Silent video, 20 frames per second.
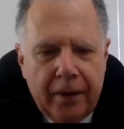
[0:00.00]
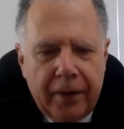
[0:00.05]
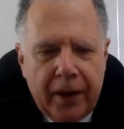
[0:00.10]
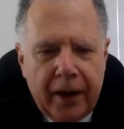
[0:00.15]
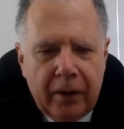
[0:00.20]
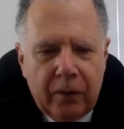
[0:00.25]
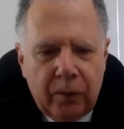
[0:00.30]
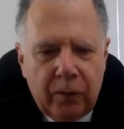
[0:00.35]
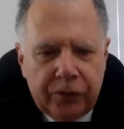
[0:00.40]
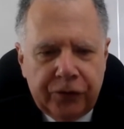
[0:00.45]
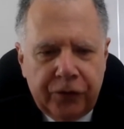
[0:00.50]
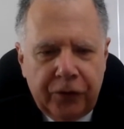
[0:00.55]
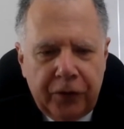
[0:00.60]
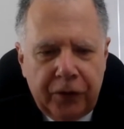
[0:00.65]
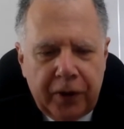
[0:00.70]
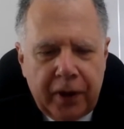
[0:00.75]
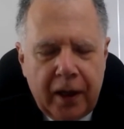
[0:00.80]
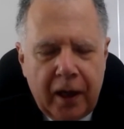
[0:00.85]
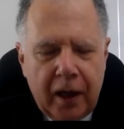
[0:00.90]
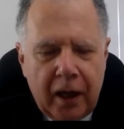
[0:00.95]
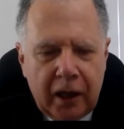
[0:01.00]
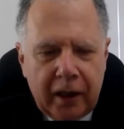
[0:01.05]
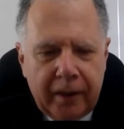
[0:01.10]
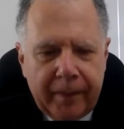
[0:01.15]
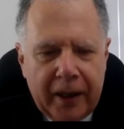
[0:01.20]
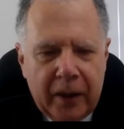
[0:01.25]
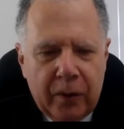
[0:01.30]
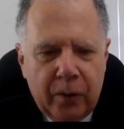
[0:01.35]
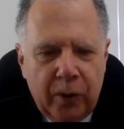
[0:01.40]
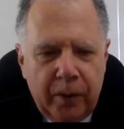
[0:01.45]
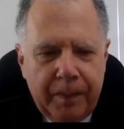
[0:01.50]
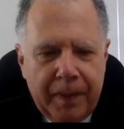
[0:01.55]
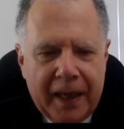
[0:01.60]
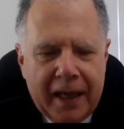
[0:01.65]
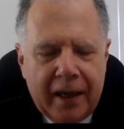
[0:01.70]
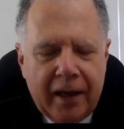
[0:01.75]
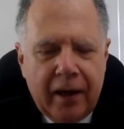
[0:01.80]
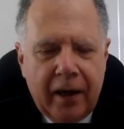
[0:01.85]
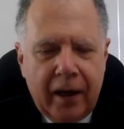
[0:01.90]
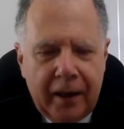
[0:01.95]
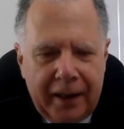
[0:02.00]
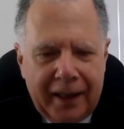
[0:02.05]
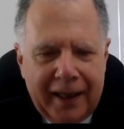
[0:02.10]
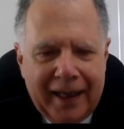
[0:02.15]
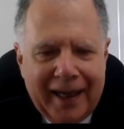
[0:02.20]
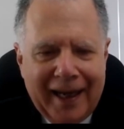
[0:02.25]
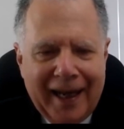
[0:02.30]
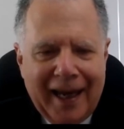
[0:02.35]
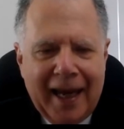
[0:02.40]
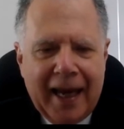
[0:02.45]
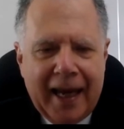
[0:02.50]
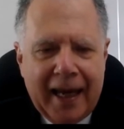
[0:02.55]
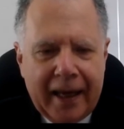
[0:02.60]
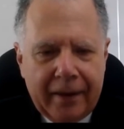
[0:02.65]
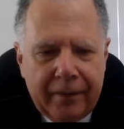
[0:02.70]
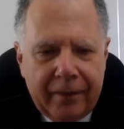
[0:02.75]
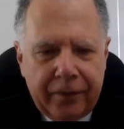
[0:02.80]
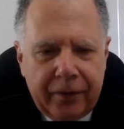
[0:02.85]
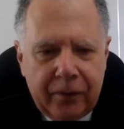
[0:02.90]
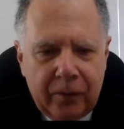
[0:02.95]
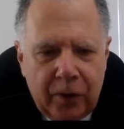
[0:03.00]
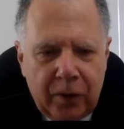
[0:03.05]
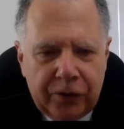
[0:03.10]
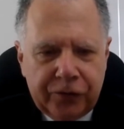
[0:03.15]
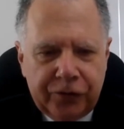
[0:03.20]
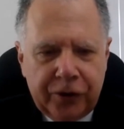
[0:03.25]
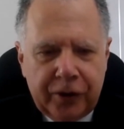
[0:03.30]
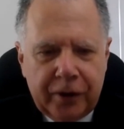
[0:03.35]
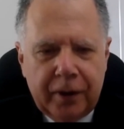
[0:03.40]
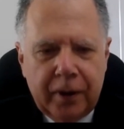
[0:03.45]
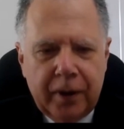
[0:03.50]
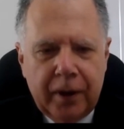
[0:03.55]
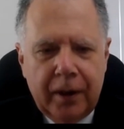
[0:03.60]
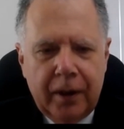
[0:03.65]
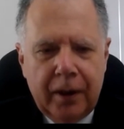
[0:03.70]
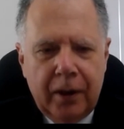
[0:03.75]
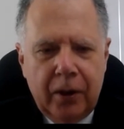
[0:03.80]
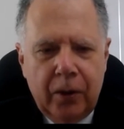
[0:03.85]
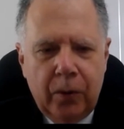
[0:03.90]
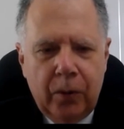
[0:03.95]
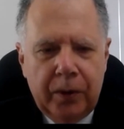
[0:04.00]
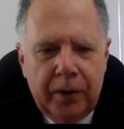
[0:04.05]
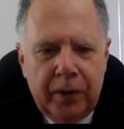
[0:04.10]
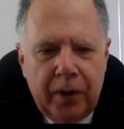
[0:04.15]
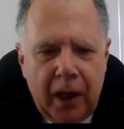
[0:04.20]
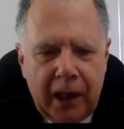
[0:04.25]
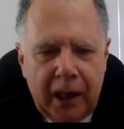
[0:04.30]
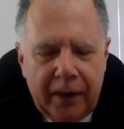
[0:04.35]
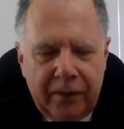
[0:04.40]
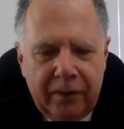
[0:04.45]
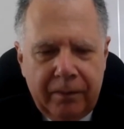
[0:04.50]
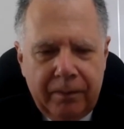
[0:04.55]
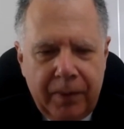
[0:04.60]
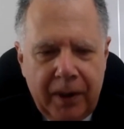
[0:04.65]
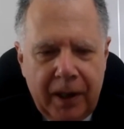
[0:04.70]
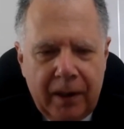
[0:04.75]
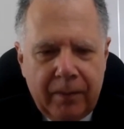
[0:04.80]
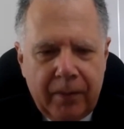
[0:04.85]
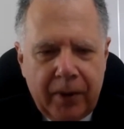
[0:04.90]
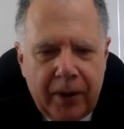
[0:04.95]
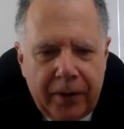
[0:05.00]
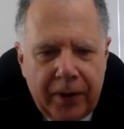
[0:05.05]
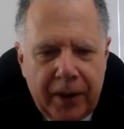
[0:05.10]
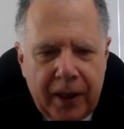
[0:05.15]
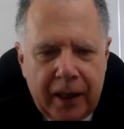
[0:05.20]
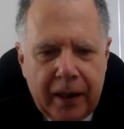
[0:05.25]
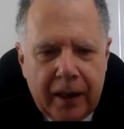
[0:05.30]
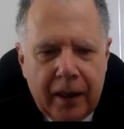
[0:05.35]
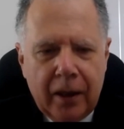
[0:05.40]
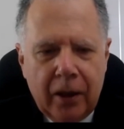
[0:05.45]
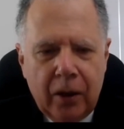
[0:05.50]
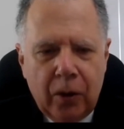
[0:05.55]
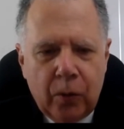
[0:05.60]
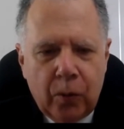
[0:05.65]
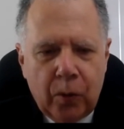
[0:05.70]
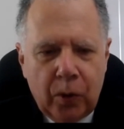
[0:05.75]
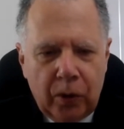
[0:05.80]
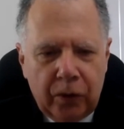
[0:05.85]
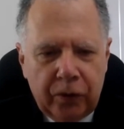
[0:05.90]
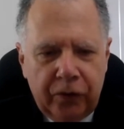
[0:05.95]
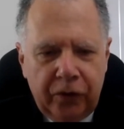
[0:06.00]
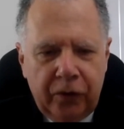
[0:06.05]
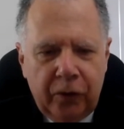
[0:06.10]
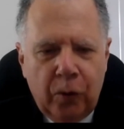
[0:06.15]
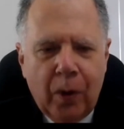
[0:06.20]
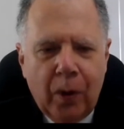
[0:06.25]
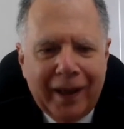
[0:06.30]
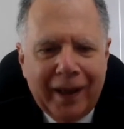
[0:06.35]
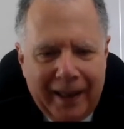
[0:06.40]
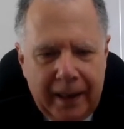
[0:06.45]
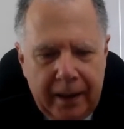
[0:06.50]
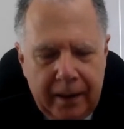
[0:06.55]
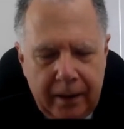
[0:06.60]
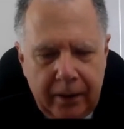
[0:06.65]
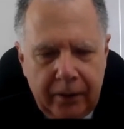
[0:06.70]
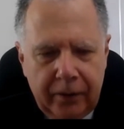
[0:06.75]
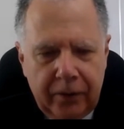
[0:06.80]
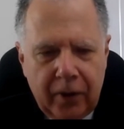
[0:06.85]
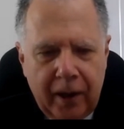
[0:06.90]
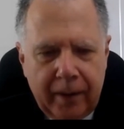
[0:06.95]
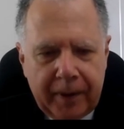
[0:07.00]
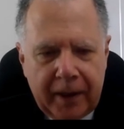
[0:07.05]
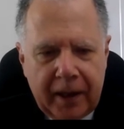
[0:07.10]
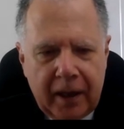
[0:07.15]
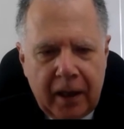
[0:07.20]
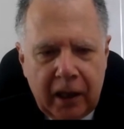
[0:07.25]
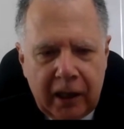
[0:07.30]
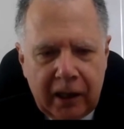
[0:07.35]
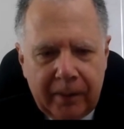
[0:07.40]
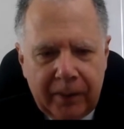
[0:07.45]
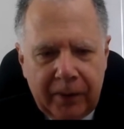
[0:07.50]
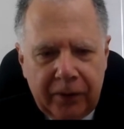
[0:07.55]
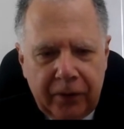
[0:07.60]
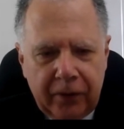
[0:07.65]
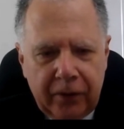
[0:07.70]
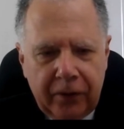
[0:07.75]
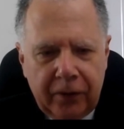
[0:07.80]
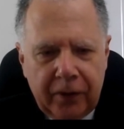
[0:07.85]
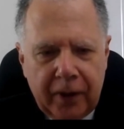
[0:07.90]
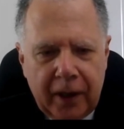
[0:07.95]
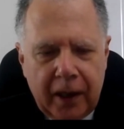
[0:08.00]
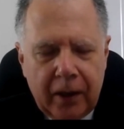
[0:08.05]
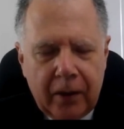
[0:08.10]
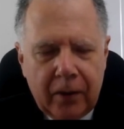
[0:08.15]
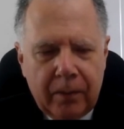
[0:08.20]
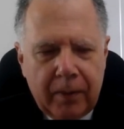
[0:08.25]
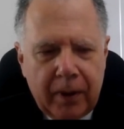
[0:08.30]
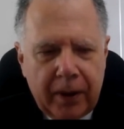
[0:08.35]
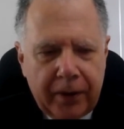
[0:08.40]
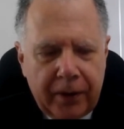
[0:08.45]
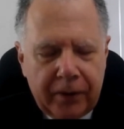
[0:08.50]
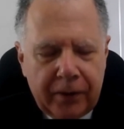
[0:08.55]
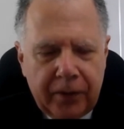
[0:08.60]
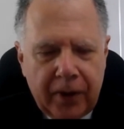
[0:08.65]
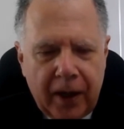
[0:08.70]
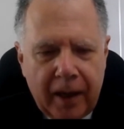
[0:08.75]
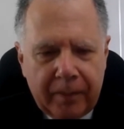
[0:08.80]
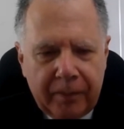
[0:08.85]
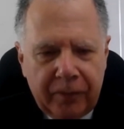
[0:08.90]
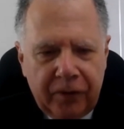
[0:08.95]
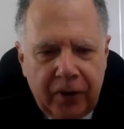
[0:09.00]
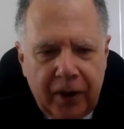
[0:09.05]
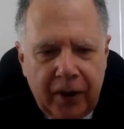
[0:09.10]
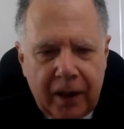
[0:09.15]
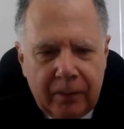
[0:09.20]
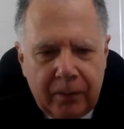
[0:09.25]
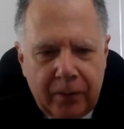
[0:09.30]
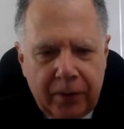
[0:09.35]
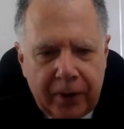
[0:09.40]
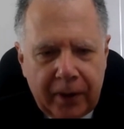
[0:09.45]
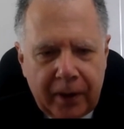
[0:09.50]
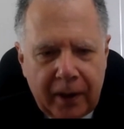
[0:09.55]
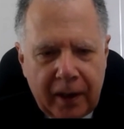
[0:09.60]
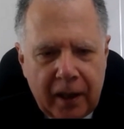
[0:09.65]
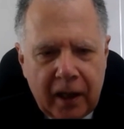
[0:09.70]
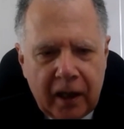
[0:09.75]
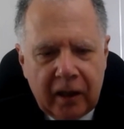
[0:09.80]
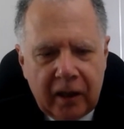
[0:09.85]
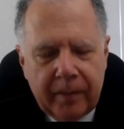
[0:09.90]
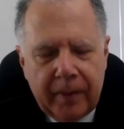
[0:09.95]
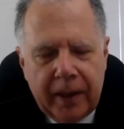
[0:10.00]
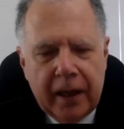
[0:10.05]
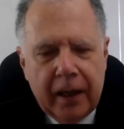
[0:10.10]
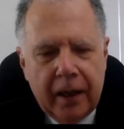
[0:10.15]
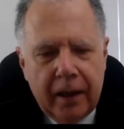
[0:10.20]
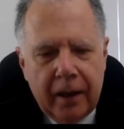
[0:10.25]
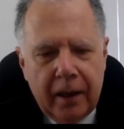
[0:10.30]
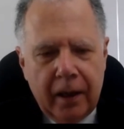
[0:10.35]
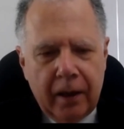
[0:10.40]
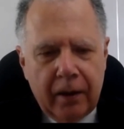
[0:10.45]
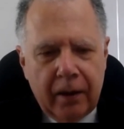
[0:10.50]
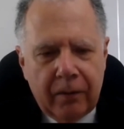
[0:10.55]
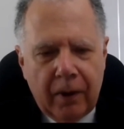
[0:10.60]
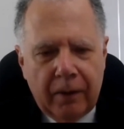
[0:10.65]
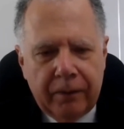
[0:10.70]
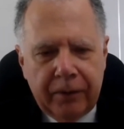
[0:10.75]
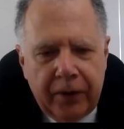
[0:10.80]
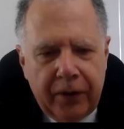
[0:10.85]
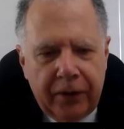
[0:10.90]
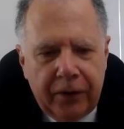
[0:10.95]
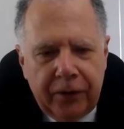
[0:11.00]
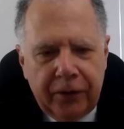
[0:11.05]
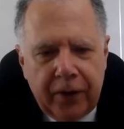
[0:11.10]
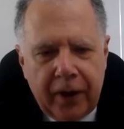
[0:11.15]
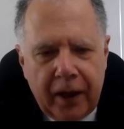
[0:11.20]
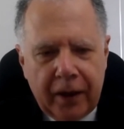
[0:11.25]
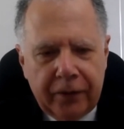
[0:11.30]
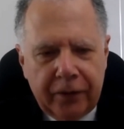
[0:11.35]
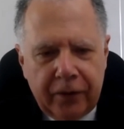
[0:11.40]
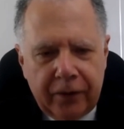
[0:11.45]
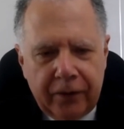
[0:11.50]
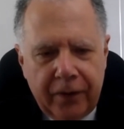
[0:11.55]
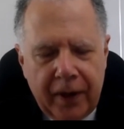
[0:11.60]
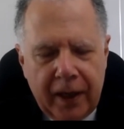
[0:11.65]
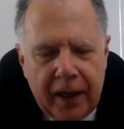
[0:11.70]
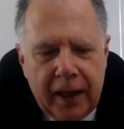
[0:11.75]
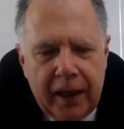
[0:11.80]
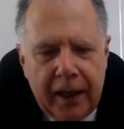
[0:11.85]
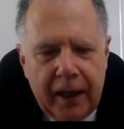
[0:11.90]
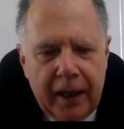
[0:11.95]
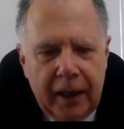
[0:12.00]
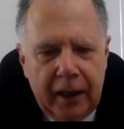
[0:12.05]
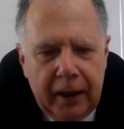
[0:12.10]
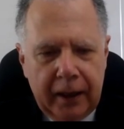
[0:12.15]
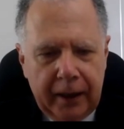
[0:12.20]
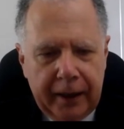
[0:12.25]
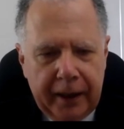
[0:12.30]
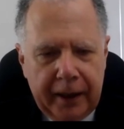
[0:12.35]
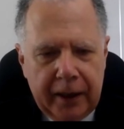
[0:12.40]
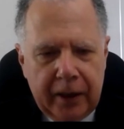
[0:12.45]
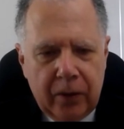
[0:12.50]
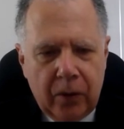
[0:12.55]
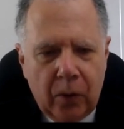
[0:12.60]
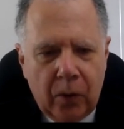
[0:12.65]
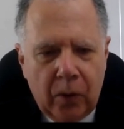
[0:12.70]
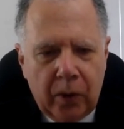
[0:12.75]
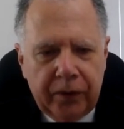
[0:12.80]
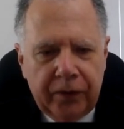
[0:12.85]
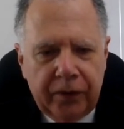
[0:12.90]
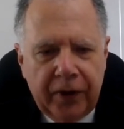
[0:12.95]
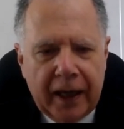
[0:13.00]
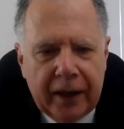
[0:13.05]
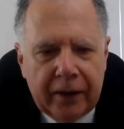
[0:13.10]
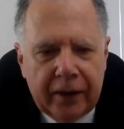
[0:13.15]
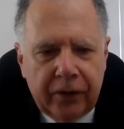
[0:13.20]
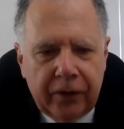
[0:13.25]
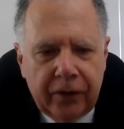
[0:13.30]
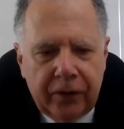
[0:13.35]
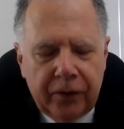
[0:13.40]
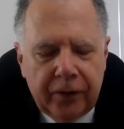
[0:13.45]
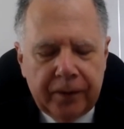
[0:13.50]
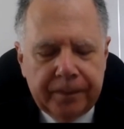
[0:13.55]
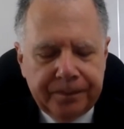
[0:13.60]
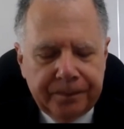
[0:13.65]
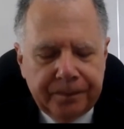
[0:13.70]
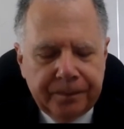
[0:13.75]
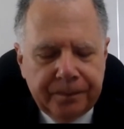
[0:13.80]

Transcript: that Russia's economy would be cut in half and Russia would not even be among the world's 20 top economies. It's now among the top 10 with an economy roughly the size of Italy or Texas.